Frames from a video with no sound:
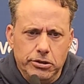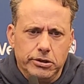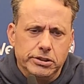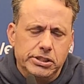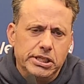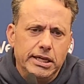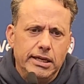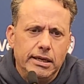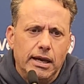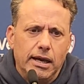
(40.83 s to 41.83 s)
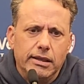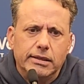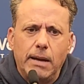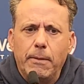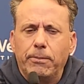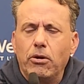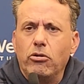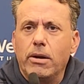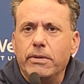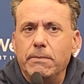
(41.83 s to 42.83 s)
You could see the type of
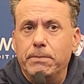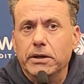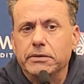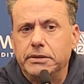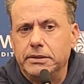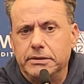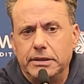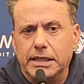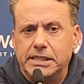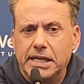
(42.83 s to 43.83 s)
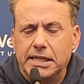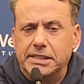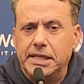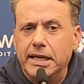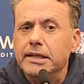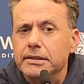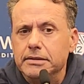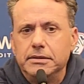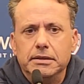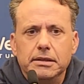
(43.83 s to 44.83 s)
program he built at Sac
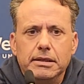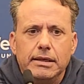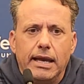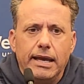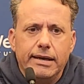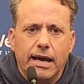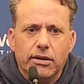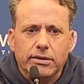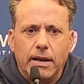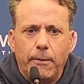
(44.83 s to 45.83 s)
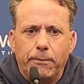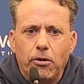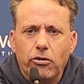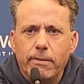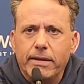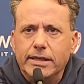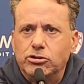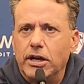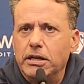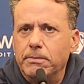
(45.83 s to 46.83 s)
State and now the type of program that he's
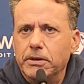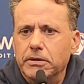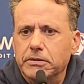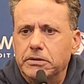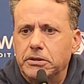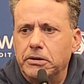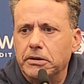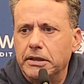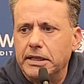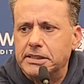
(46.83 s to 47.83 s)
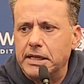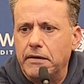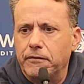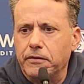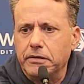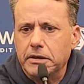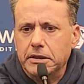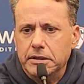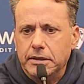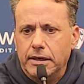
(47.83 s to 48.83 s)
trying to build currently at Stanford.
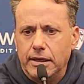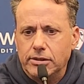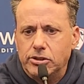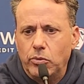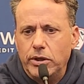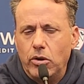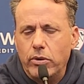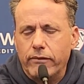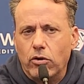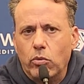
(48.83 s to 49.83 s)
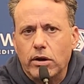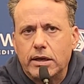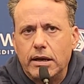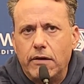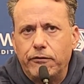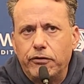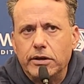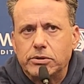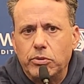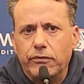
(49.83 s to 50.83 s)
So we know we have our work cut out for
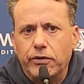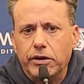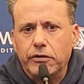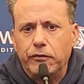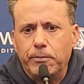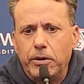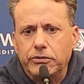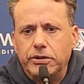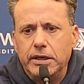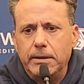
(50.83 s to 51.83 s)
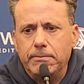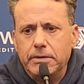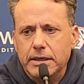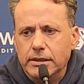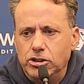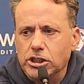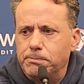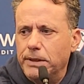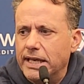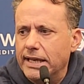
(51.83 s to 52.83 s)
us with a very good football team,
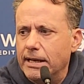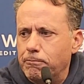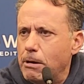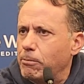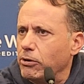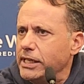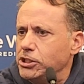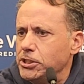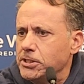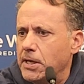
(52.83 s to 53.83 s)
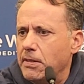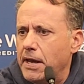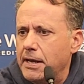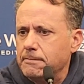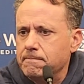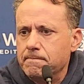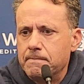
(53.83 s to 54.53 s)
just beginning preparations on that